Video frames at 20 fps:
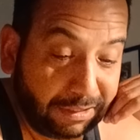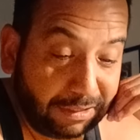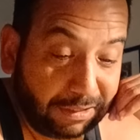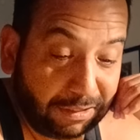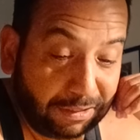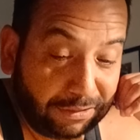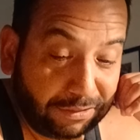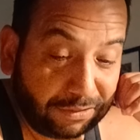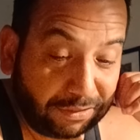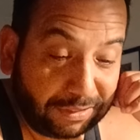
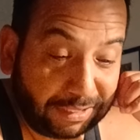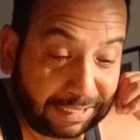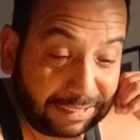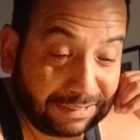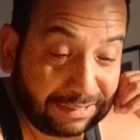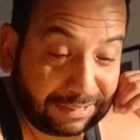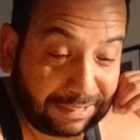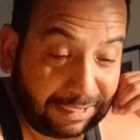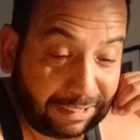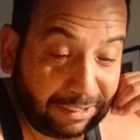to this
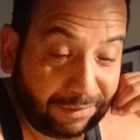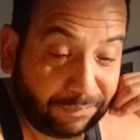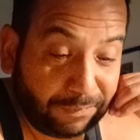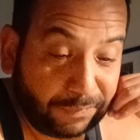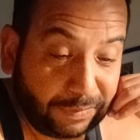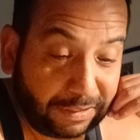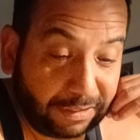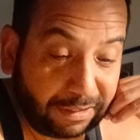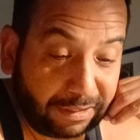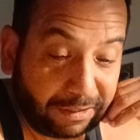team.
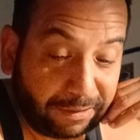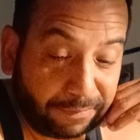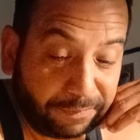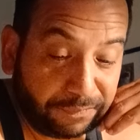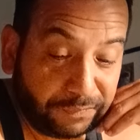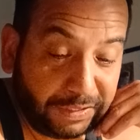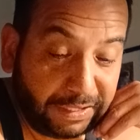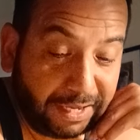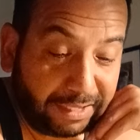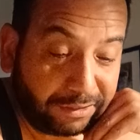
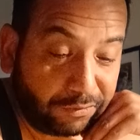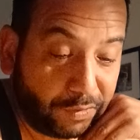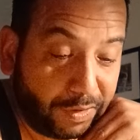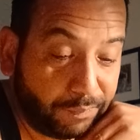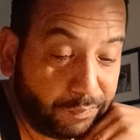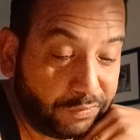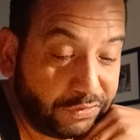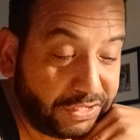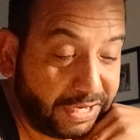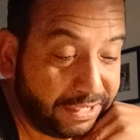He got the
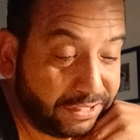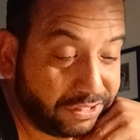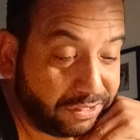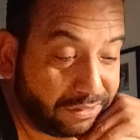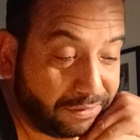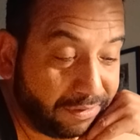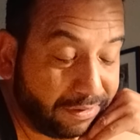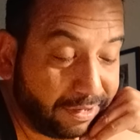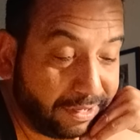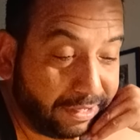reputation
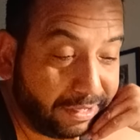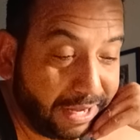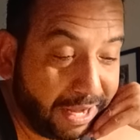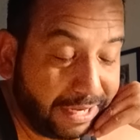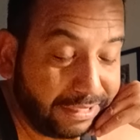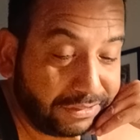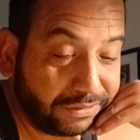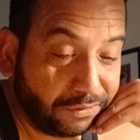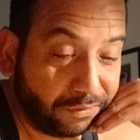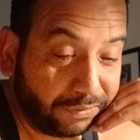during high
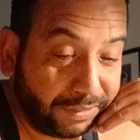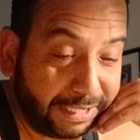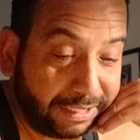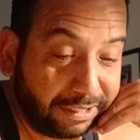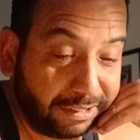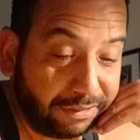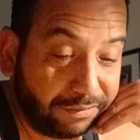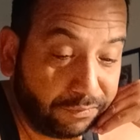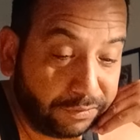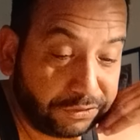school that
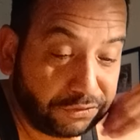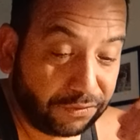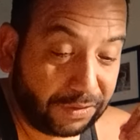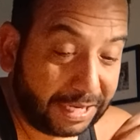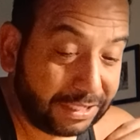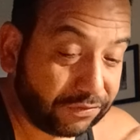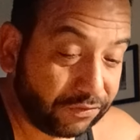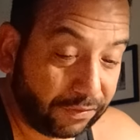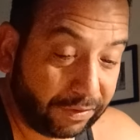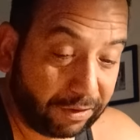he was
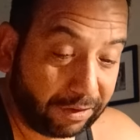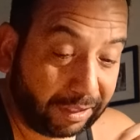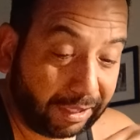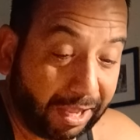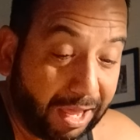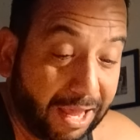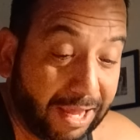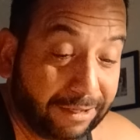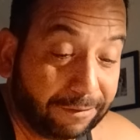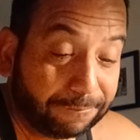transferring a
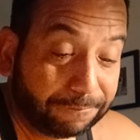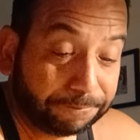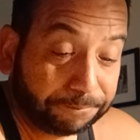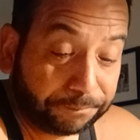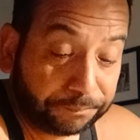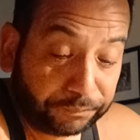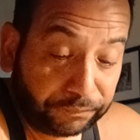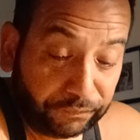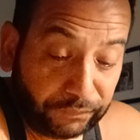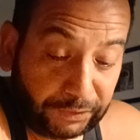lot.
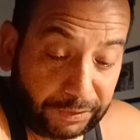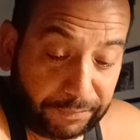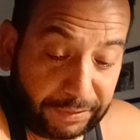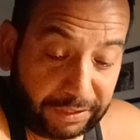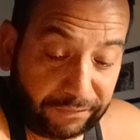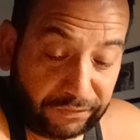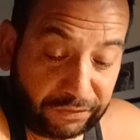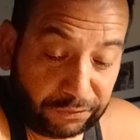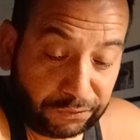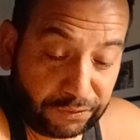Made a
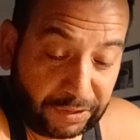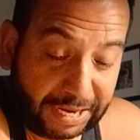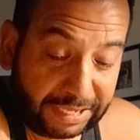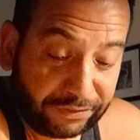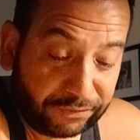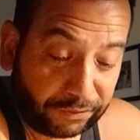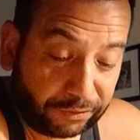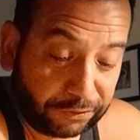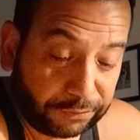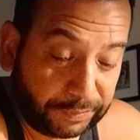few
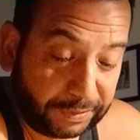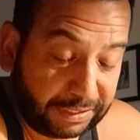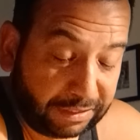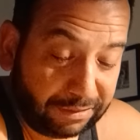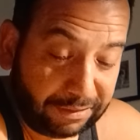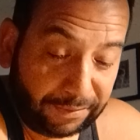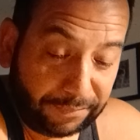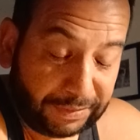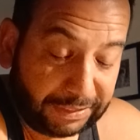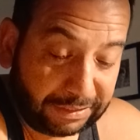transfers, but
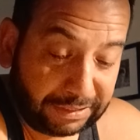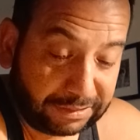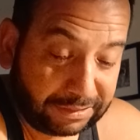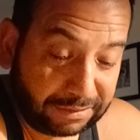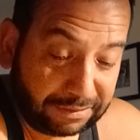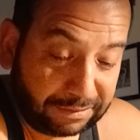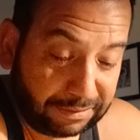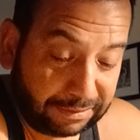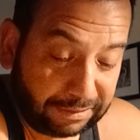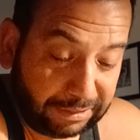
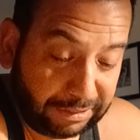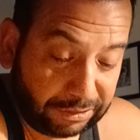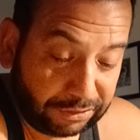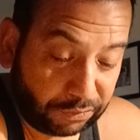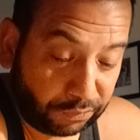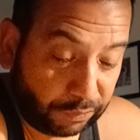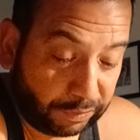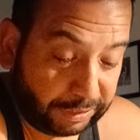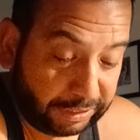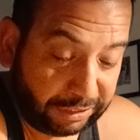he's a
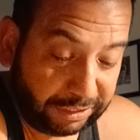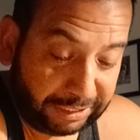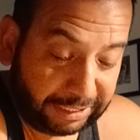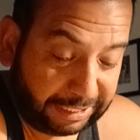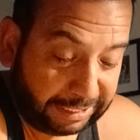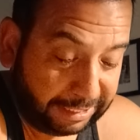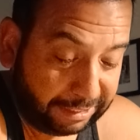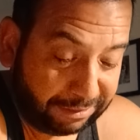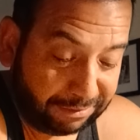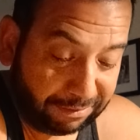really good
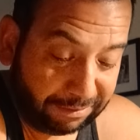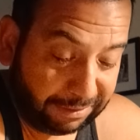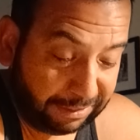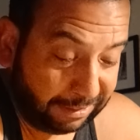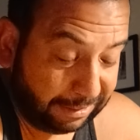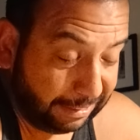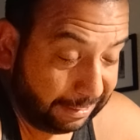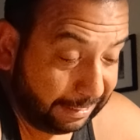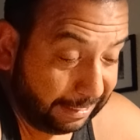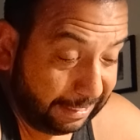kid,
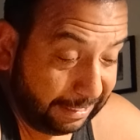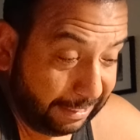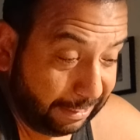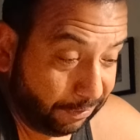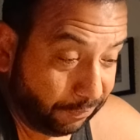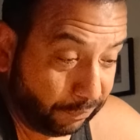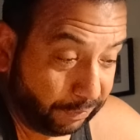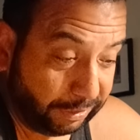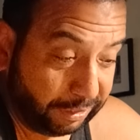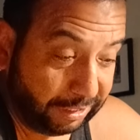
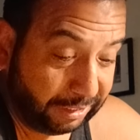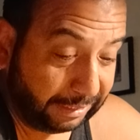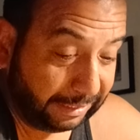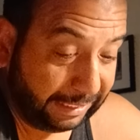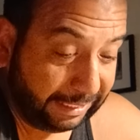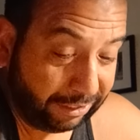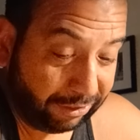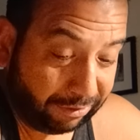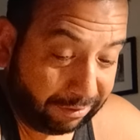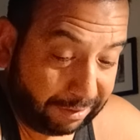really good
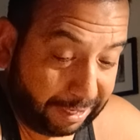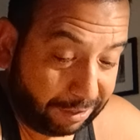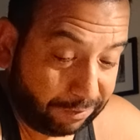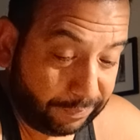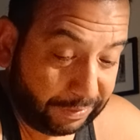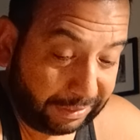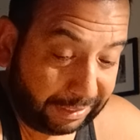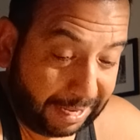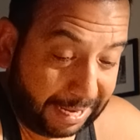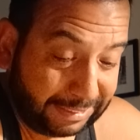leader.
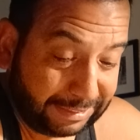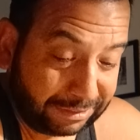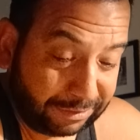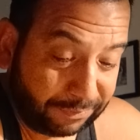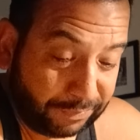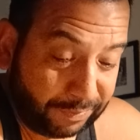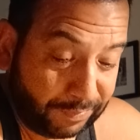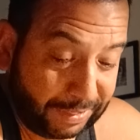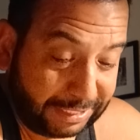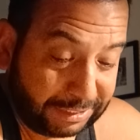Everybody likes him.
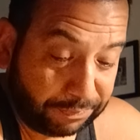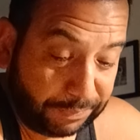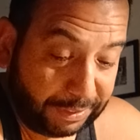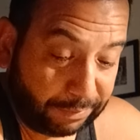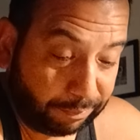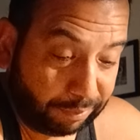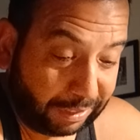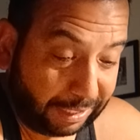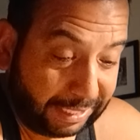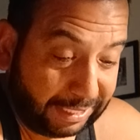He makes big
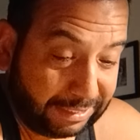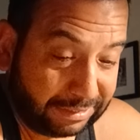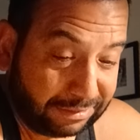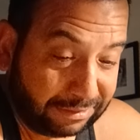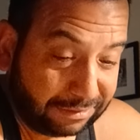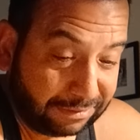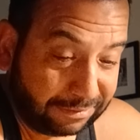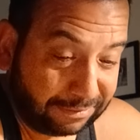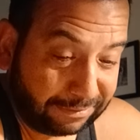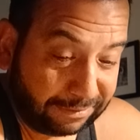
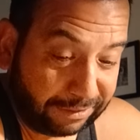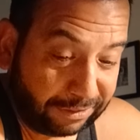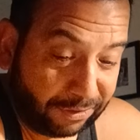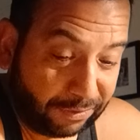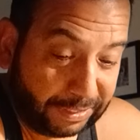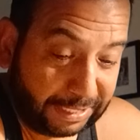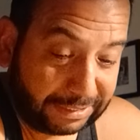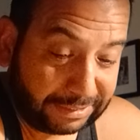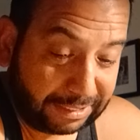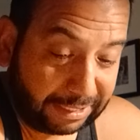plays. You know,
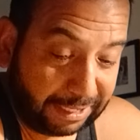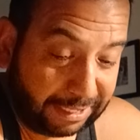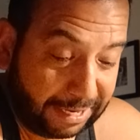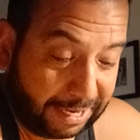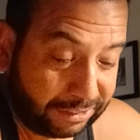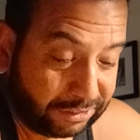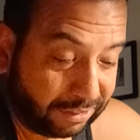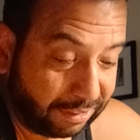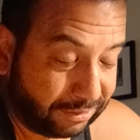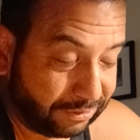he has a
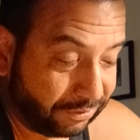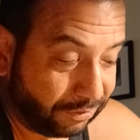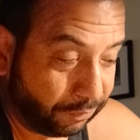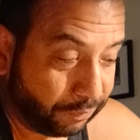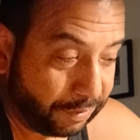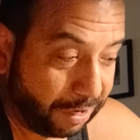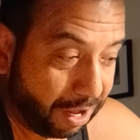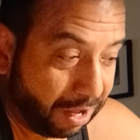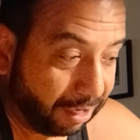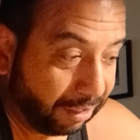connection to Snoop
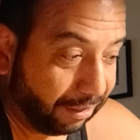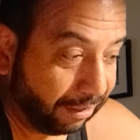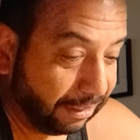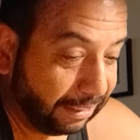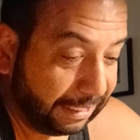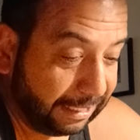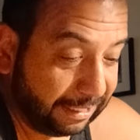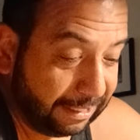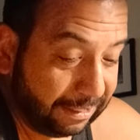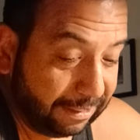Dogg
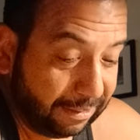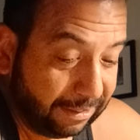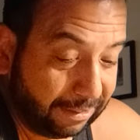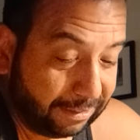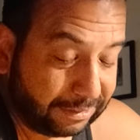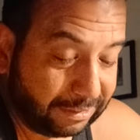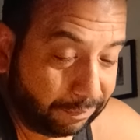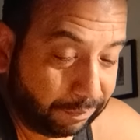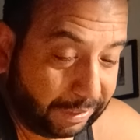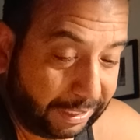because
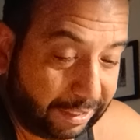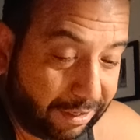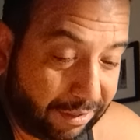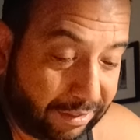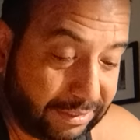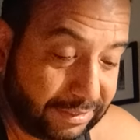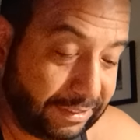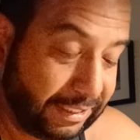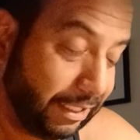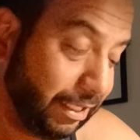he played on
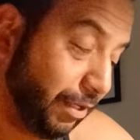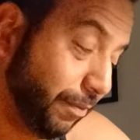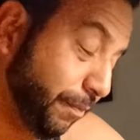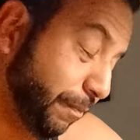his team,